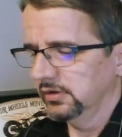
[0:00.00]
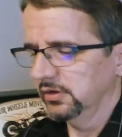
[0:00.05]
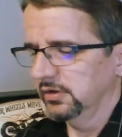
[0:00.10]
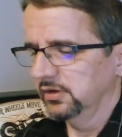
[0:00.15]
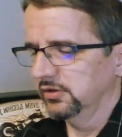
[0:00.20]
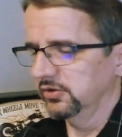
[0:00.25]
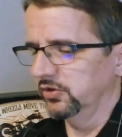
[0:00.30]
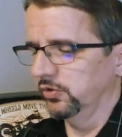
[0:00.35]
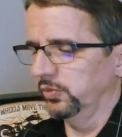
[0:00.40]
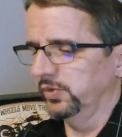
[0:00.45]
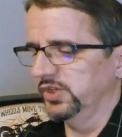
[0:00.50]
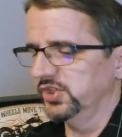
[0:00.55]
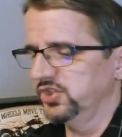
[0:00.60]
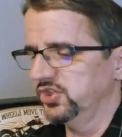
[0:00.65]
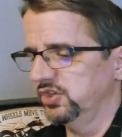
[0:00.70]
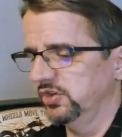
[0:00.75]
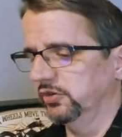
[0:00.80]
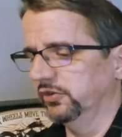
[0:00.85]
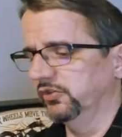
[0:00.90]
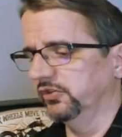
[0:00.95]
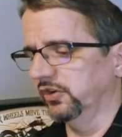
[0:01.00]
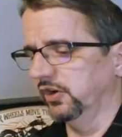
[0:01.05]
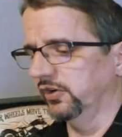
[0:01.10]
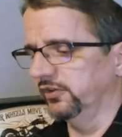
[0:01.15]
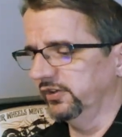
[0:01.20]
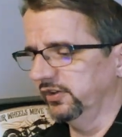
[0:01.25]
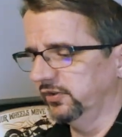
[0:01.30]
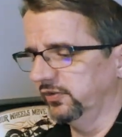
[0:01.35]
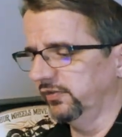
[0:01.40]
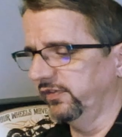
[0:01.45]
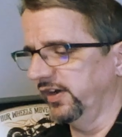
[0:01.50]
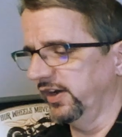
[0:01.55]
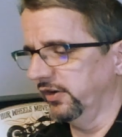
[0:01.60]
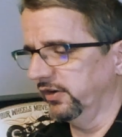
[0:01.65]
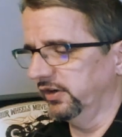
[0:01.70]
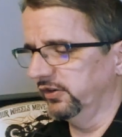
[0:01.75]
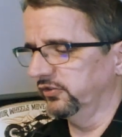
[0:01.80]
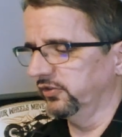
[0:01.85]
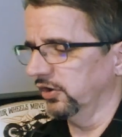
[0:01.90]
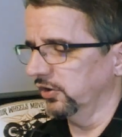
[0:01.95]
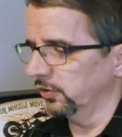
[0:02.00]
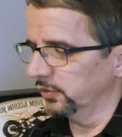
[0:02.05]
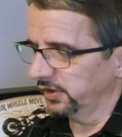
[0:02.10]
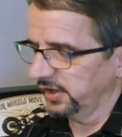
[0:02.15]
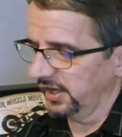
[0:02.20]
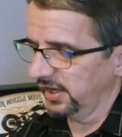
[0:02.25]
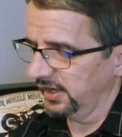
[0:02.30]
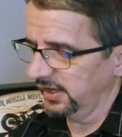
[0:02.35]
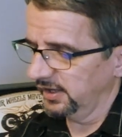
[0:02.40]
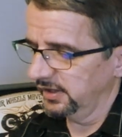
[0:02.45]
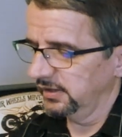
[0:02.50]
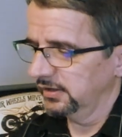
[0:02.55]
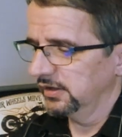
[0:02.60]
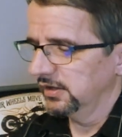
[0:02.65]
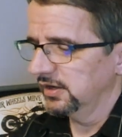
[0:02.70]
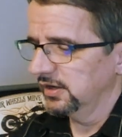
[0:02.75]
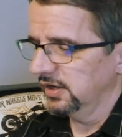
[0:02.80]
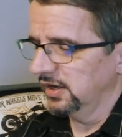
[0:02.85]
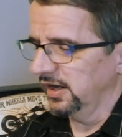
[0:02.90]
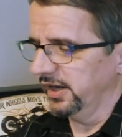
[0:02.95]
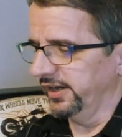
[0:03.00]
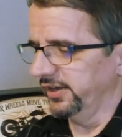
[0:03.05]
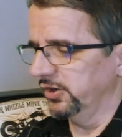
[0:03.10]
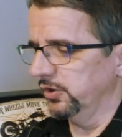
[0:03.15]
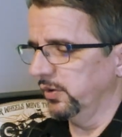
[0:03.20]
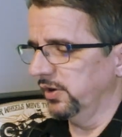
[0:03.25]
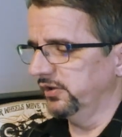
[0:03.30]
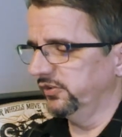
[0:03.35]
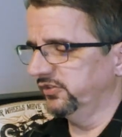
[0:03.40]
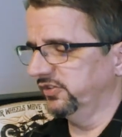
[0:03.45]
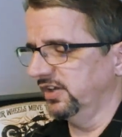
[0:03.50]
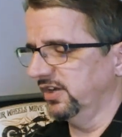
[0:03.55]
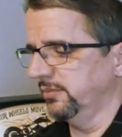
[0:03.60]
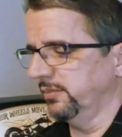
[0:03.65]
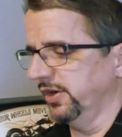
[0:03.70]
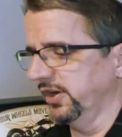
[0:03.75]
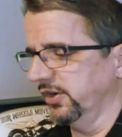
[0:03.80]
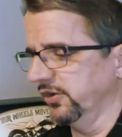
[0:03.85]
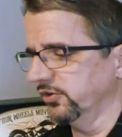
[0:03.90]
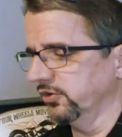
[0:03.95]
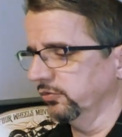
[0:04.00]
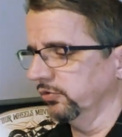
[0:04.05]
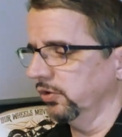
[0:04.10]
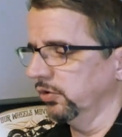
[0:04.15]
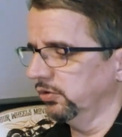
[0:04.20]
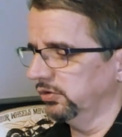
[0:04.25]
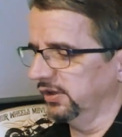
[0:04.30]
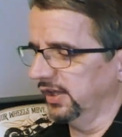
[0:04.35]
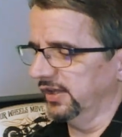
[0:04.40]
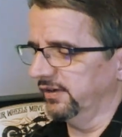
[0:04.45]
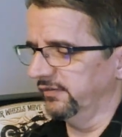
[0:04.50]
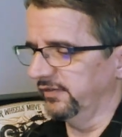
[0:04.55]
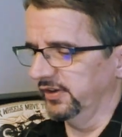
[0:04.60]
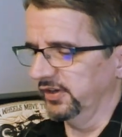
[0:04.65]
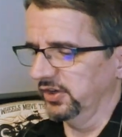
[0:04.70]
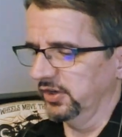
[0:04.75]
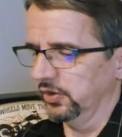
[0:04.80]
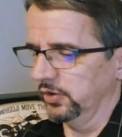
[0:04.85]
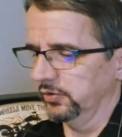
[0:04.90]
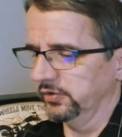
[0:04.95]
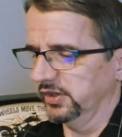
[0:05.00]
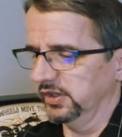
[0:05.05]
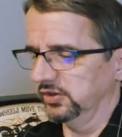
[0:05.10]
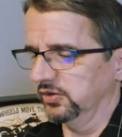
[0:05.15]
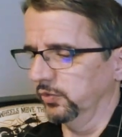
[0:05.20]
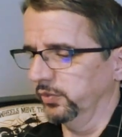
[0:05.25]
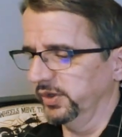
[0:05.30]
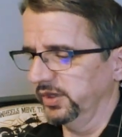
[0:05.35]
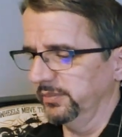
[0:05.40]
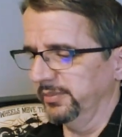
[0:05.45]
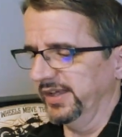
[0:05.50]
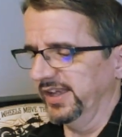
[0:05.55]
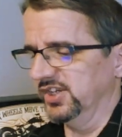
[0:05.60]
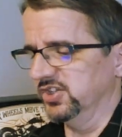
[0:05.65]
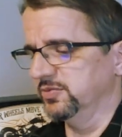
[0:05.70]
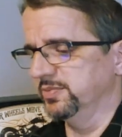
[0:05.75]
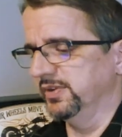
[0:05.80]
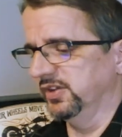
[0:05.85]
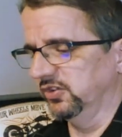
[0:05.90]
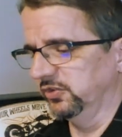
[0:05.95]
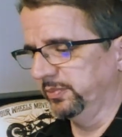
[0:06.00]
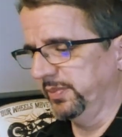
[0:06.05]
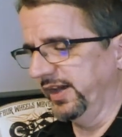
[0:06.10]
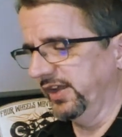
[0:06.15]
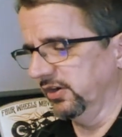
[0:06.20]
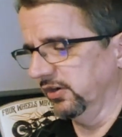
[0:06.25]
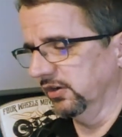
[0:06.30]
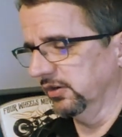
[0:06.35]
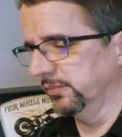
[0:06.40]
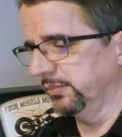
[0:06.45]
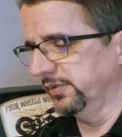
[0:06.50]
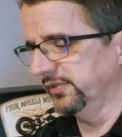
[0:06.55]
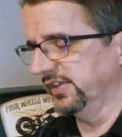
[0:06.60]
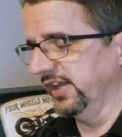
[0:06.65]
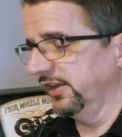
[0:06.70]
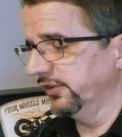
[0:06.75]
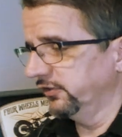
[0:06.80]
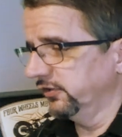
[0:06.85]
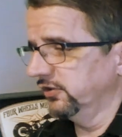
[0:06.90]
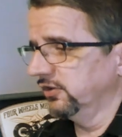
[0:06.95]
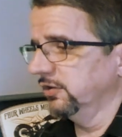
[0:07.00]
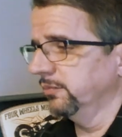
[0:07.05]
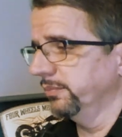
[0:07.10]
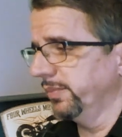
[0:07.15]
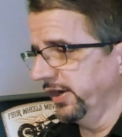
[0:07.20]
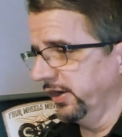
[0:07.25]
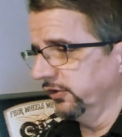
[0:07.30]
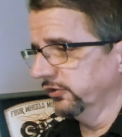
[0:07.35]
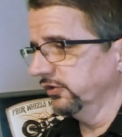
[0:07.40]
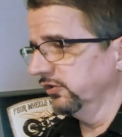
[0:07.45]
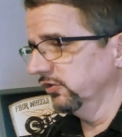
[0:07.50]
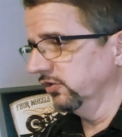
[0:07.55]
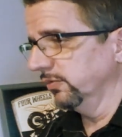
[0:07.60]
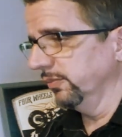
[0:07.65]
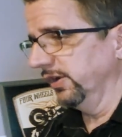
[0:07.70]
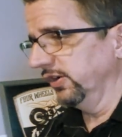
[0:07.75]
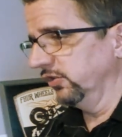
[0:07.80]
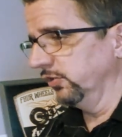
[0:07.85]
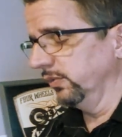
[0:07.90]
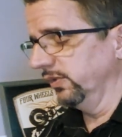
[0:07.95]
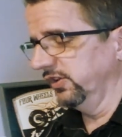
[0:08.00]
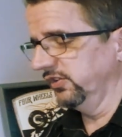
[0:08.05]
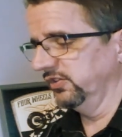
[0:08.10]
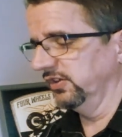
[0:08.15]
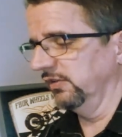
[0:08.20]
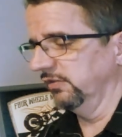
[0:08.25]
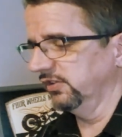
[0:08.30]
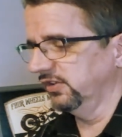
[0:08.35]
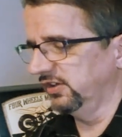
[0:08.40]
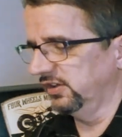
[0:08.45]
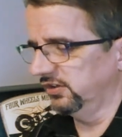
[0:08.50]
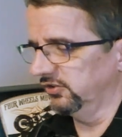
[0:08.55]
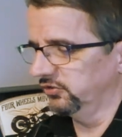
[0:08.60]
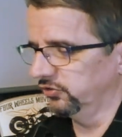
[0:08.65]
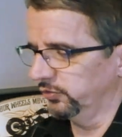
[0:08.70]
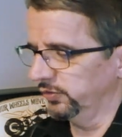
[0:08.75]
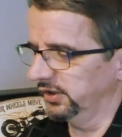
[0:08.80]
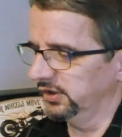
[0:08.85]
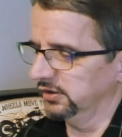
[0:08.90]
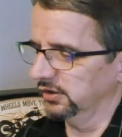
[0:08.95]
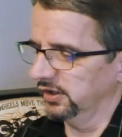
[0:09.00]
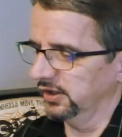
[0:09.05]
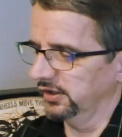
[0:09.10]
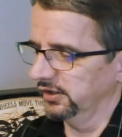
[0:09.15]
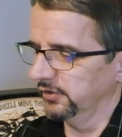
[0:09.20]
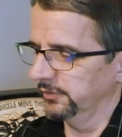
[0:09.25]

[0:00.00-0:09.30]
The windshields on these fairings are okay. I know I said in my other Road Glide video that the wind management is better, but that's in comparison to my 2017 Street Glide.